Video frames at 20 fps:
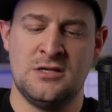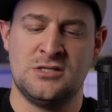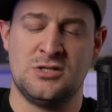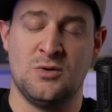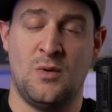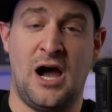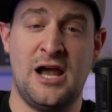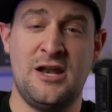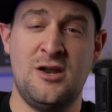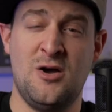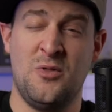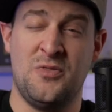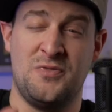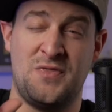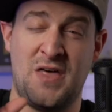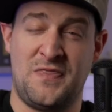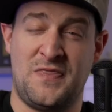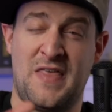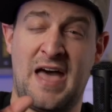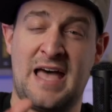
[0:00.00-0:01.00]
So I know
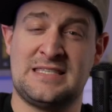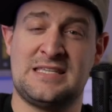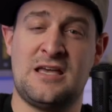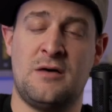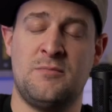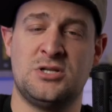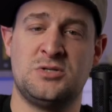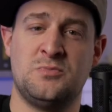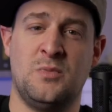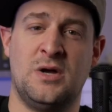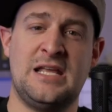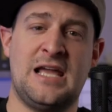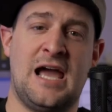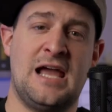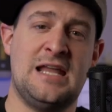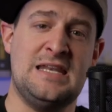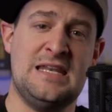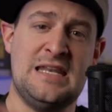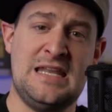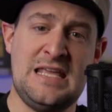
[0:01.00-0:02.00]
that that's how much money
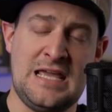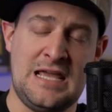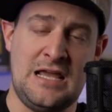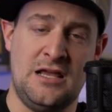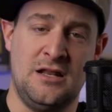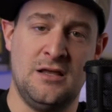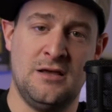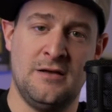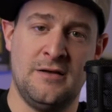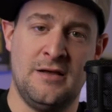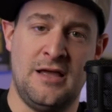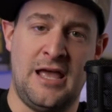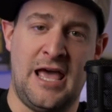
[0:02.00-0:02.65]
I need.